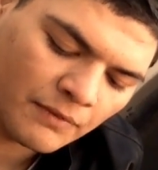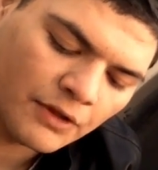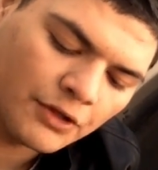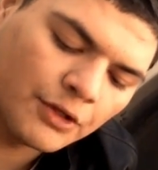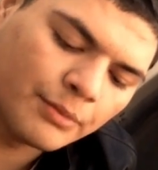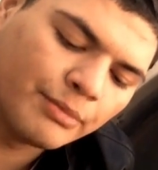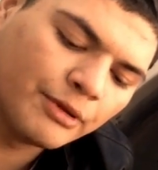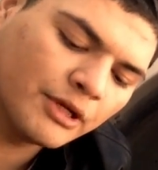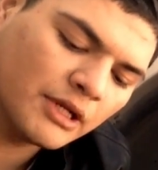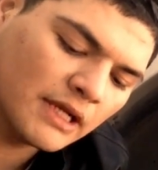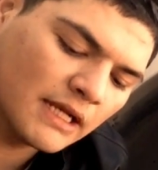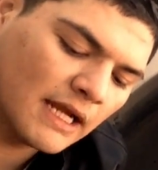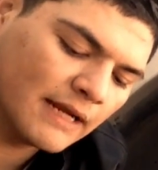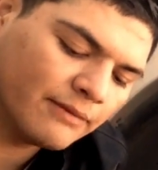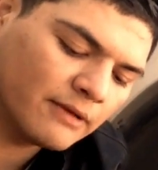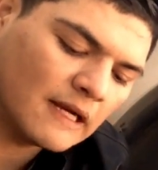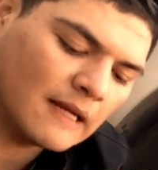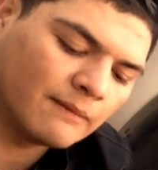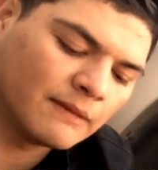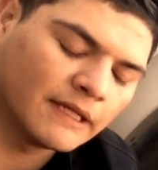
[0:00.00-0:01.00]
You put
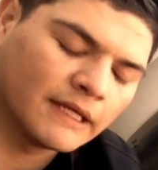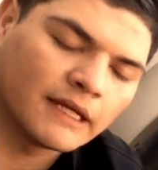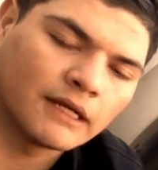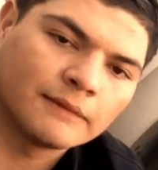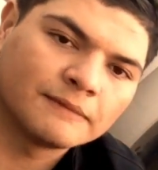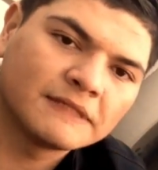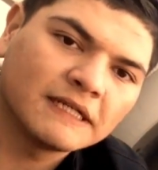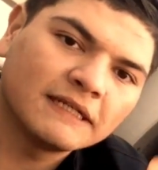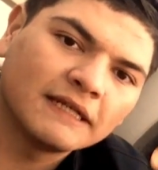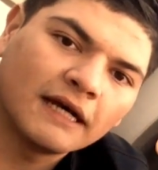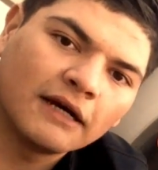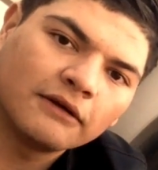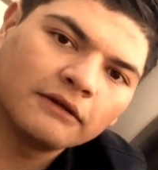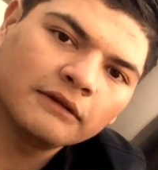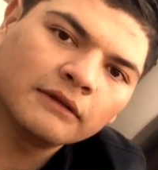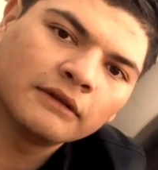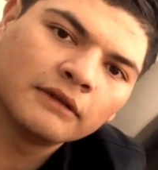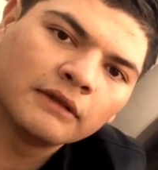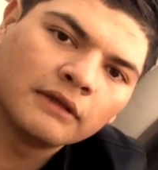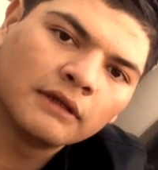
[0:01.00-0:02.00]
Abraham Lincoln upside down,